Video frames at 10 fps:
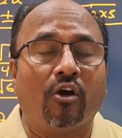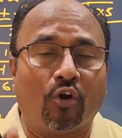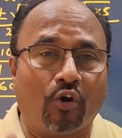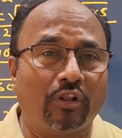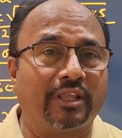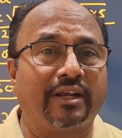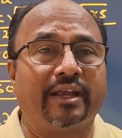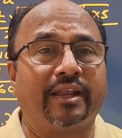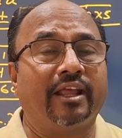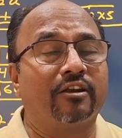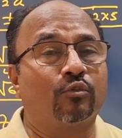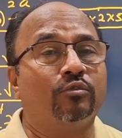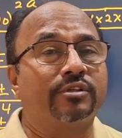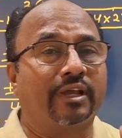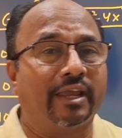All the detailed
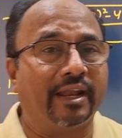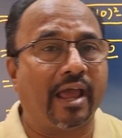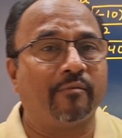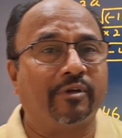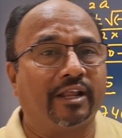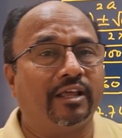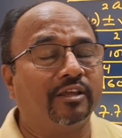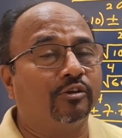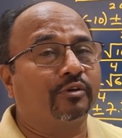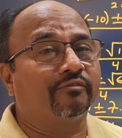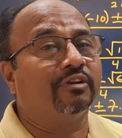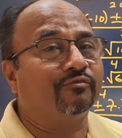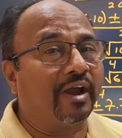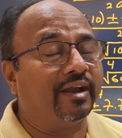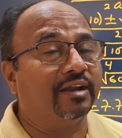rules again I am telling you will
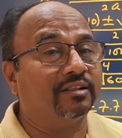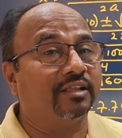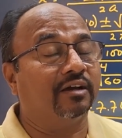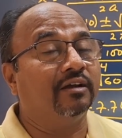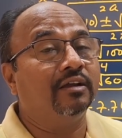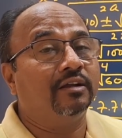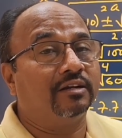find in the